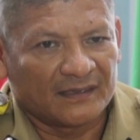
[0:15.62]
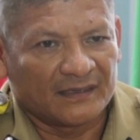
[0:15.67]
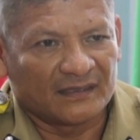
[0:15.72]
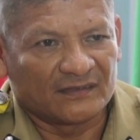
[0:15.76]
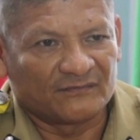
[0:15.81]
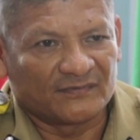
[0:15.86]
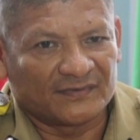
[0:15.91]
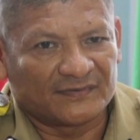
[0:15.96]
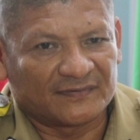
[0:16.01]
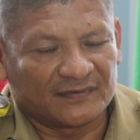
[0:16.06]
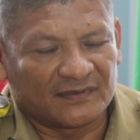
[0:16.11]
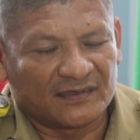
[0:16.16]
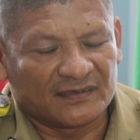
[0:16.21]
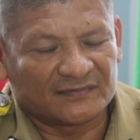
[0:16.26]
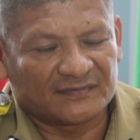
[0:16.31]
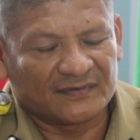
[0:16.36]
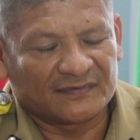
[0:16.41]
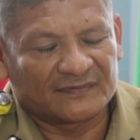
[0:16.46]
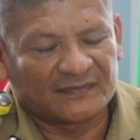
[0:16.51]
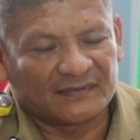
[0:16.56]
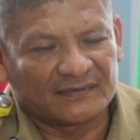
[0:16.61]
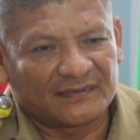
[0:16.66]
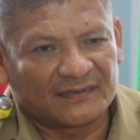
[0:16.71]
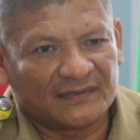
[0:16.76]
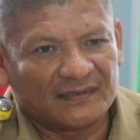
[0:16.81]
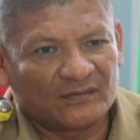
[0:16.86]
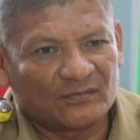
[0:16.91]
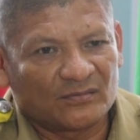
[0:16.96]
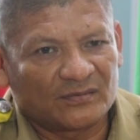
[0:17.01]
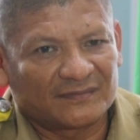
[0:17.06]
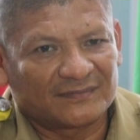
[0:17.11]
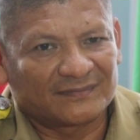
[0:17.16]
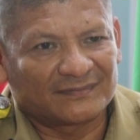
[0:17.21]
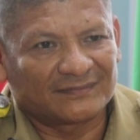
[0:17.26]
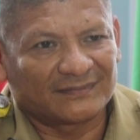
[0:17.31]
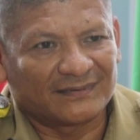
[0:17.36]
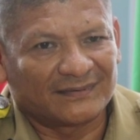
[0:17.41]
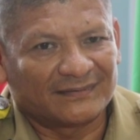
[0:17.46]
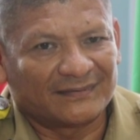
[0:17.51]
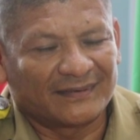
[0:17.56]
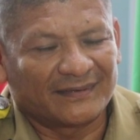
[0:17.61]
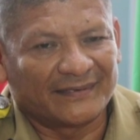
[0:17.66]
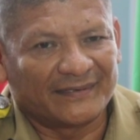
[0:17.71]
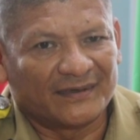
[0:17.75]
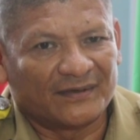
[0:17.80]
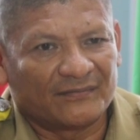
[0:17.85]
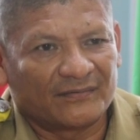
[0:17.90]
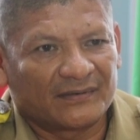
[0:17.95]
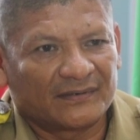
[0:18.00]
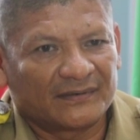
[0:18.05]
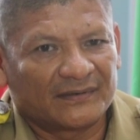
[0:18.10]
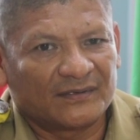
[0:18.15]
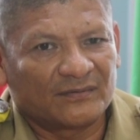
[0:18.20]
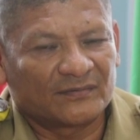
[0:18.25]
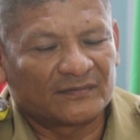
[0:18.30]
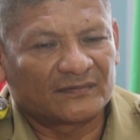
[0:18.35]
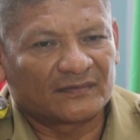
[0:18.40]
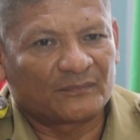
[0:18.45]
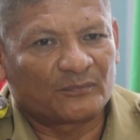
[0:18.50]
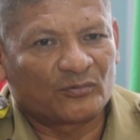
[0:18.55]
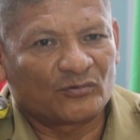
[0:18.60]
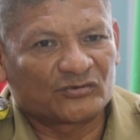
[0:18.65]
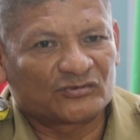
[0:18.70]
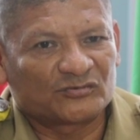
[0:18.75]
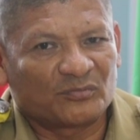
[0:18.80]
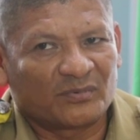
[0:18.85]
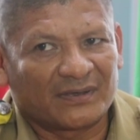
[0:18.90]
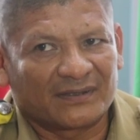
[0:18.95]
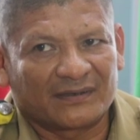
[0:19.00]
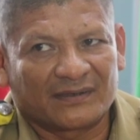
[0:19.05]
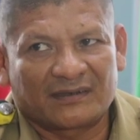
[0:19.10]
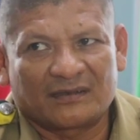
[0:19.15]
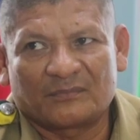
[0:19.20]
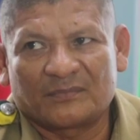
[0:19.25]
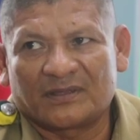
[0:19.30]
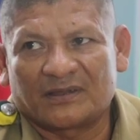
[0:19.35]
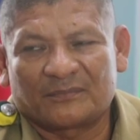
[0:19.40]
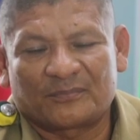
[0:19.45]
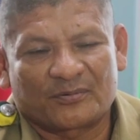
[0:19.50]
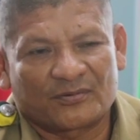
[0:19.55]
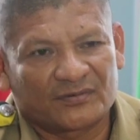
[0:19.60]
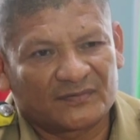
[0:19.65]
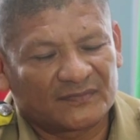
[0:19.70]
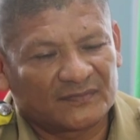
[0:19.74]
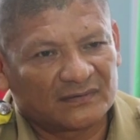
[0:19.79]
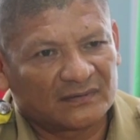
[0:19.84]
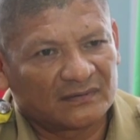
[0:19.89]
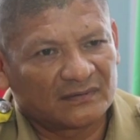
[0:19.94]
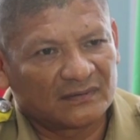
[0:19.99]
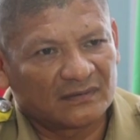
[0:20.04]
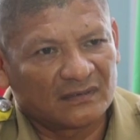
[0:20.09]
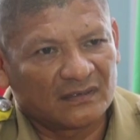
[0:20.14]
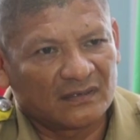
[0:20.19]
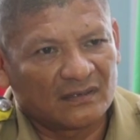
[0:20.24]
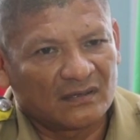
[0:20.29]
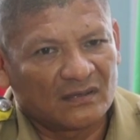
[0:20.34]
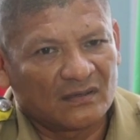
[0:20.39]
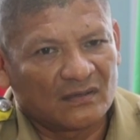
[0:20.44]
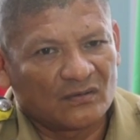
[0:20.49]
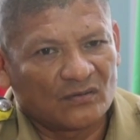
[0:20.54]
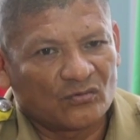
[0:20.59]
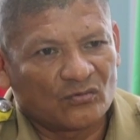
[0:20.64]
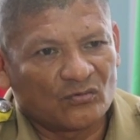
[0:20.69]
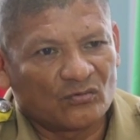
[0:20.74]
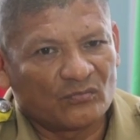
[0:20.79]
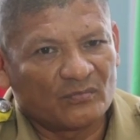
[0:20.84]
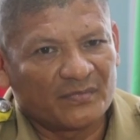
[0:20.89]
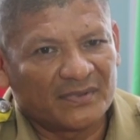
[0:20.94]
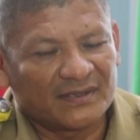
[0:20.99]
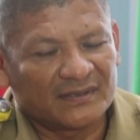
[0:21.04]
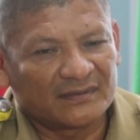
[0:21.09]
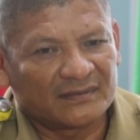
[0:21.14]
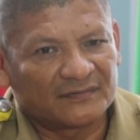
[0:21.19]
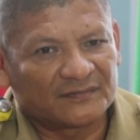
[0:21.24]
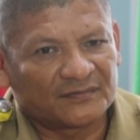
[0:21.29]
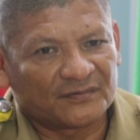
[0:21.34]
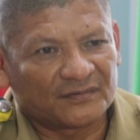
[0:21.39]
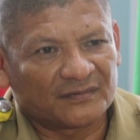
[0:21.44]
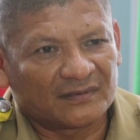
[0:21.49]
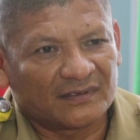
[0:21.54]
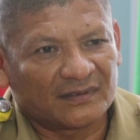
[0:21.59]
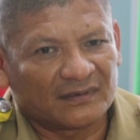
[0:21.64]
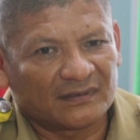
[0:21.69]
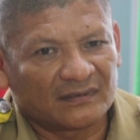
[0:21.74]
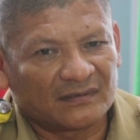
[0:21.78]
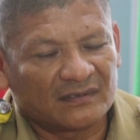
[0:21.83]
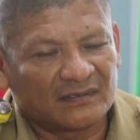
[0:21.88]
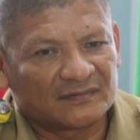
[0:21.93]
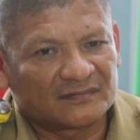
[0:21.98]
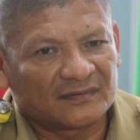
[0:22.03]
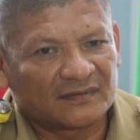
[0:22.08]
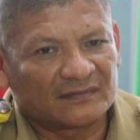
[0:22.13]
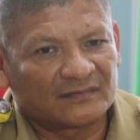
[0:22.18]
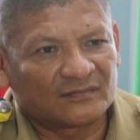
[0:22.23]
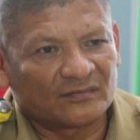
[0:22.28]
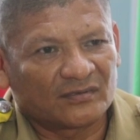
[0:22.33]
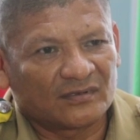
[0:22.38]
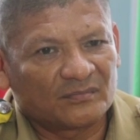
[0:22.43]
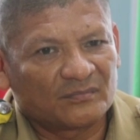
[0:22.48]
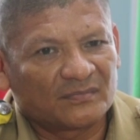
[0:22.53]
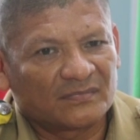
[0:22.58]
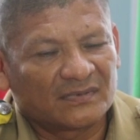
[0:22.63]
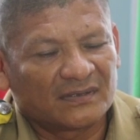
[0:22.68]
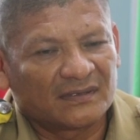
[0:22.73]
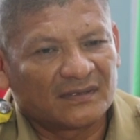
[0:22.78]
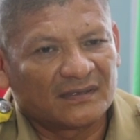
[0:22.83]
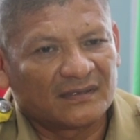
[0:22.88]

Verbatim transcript: Investigation is that he was in that area and he was approached by another male person who made certain allegations to him.